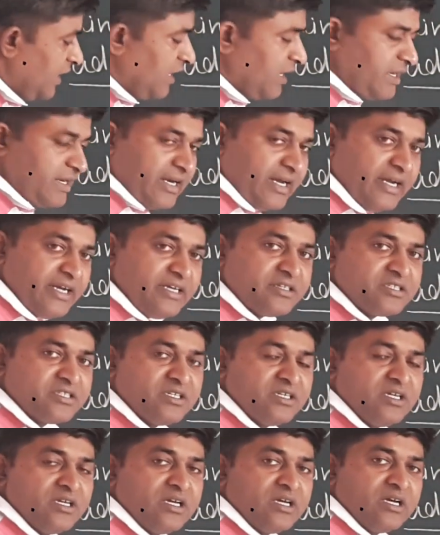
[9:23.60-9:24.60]
Write
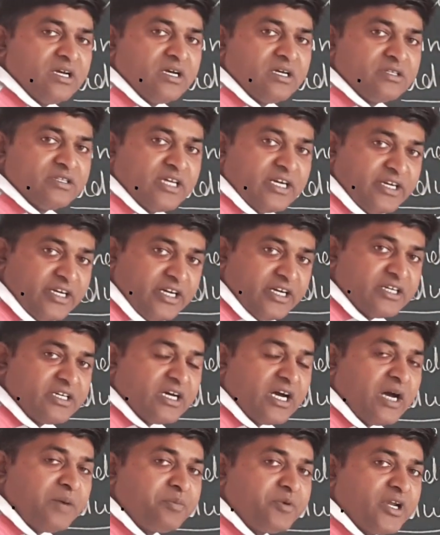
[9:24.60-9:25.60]
the date
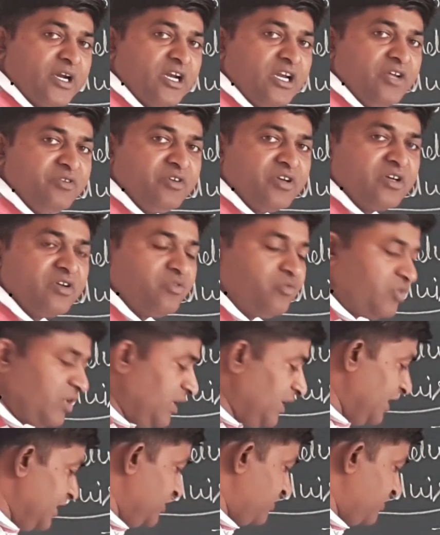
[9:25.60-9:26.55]
after leaving one line